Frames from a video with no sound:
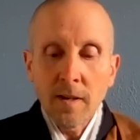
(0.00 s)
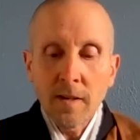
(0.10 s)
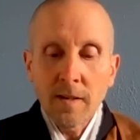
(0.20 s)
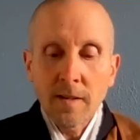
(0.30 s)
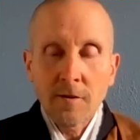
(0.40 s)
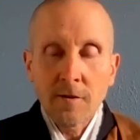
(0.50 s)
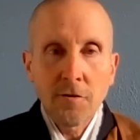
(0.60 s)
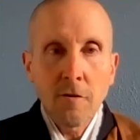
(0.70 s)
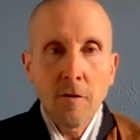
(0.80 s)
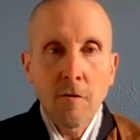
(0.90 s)

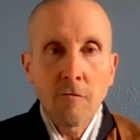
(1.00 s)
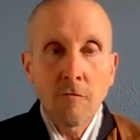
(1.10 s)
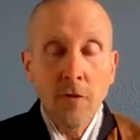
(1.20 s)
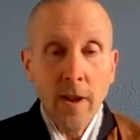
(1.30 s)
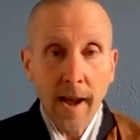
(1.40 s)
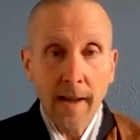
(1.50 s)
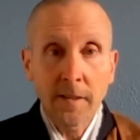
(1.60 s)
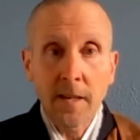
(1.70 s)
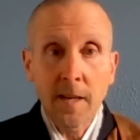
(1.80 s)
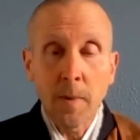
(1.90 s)
Buddha's
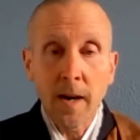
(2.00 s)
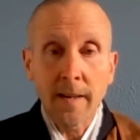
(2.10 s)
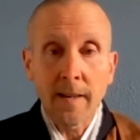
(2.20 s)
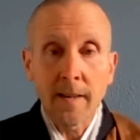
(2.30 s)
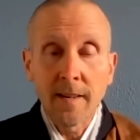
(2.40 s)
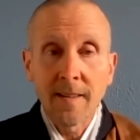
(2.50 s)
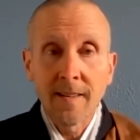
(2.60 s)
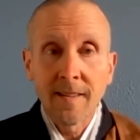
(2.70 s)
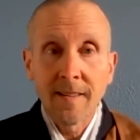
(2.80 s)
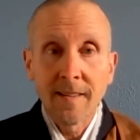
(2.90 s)
true reality
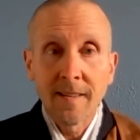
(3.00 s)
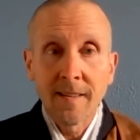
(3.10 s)
body,